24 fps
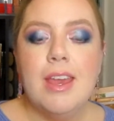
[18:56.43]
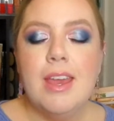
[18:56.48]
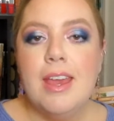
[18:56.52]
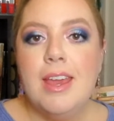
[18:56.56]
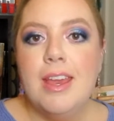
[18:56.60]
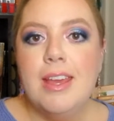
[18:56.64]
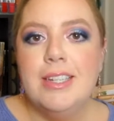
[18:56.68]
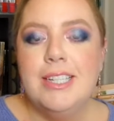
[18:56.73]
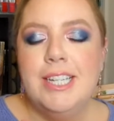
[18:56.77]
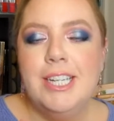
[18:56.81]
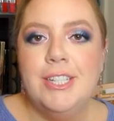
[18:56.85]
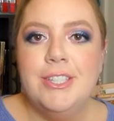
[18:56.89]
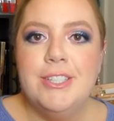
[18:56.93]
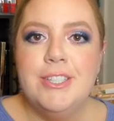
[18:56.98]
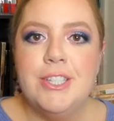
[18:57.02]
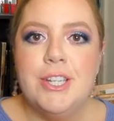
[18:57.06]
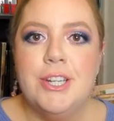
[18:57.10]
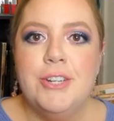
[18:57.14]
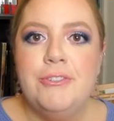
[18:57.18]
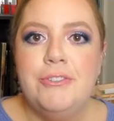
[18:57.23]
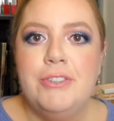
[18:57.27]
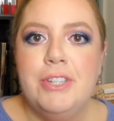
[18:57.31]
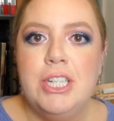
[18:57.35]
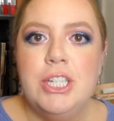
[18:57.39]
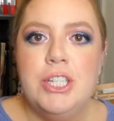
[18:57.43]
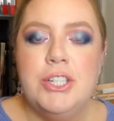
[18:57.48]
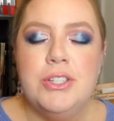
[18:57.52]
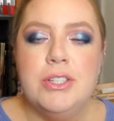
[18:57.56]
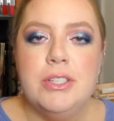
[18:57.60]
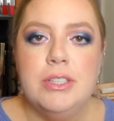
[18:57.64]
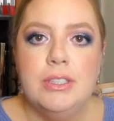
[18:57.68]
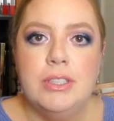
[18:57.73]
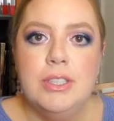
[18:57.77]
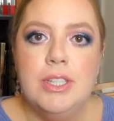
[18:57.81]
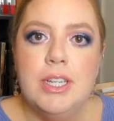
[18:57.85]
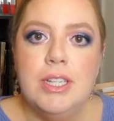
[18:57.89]
And here's our
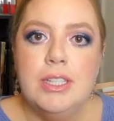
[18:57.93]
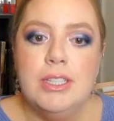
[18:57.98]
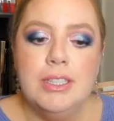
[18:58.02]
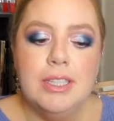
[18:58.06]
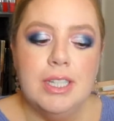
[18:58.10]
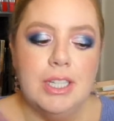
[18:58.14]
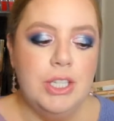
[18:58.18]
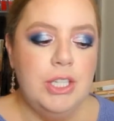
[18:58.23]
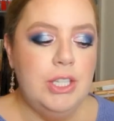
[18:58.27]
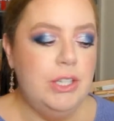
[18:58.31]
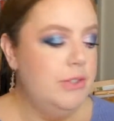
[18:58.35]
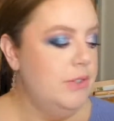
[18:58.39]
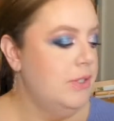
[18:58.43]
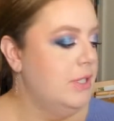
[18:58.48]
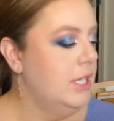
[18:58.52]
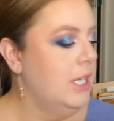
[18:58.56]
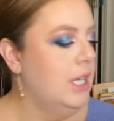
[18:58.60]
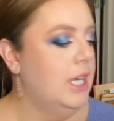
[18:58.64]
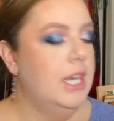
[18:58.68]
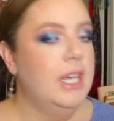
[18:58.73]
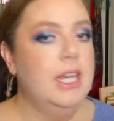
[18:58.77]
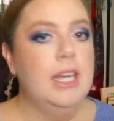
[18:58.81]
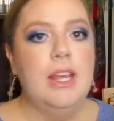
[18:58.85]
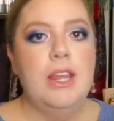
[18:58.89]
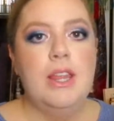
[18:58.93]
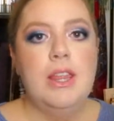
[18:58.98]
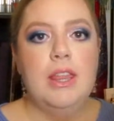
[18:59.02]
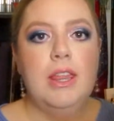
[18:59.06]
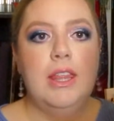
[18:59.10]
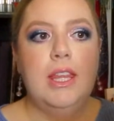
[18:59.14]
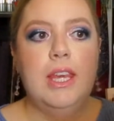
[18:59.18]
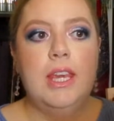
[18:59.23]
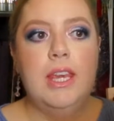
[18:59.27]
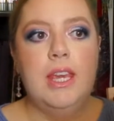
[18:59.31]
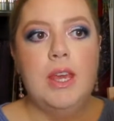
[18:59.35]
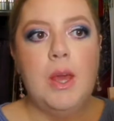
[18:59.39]
finished look using
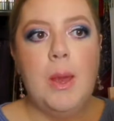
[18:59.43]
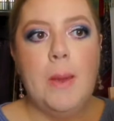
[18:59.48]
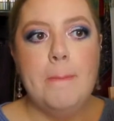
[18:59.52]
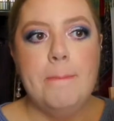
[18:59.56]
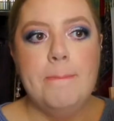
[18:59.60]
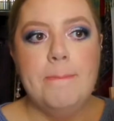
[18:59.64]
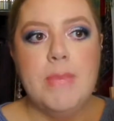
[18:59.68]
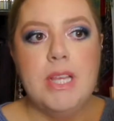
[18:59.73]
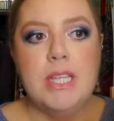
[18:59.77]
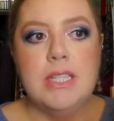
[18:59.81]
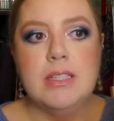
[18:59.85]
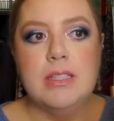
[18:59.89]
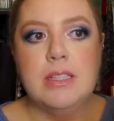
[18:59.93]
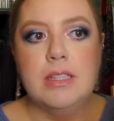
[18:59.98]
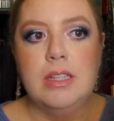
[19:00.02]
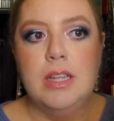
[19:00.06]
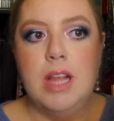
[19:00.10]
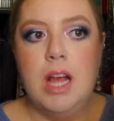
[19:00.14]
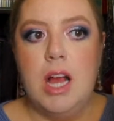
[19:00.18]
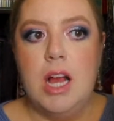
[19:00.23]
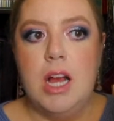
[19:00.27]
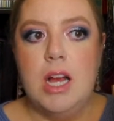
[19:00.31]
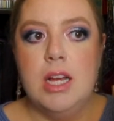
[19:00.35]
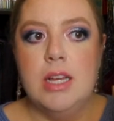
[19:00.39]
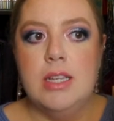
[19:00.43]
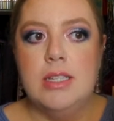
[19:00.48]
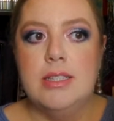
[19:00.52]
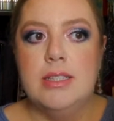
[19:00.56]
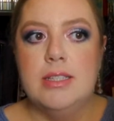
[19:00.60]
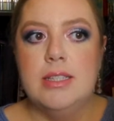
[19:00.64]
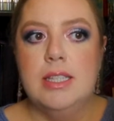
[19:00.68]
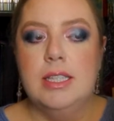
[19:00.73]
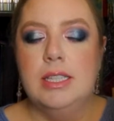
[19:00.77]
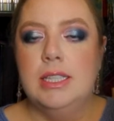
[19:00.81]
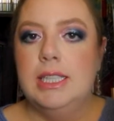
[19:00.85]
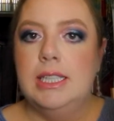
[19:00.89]
the Miss Claus,
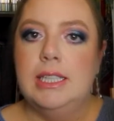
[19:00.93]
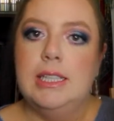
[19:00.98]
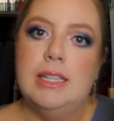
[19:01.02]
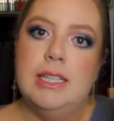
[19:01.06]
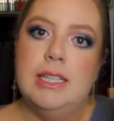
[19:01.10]
the Lit